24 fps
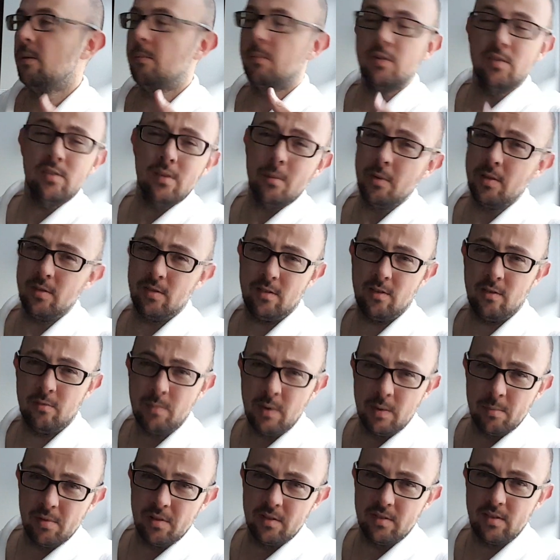But some of the stuff
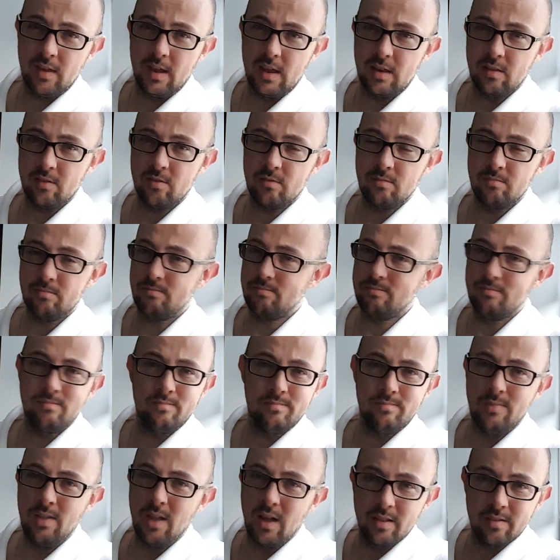people are saying is
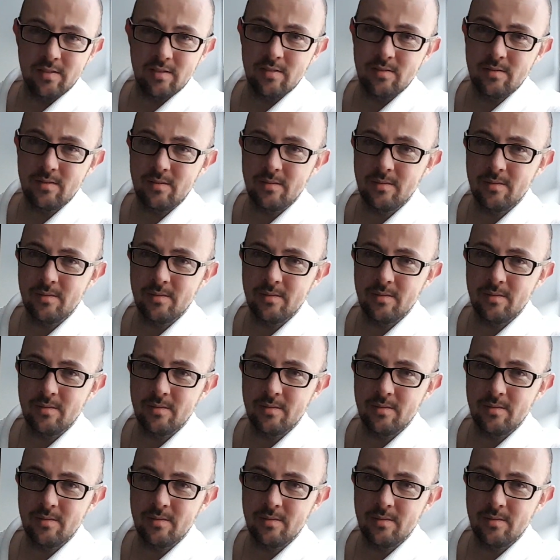nuts.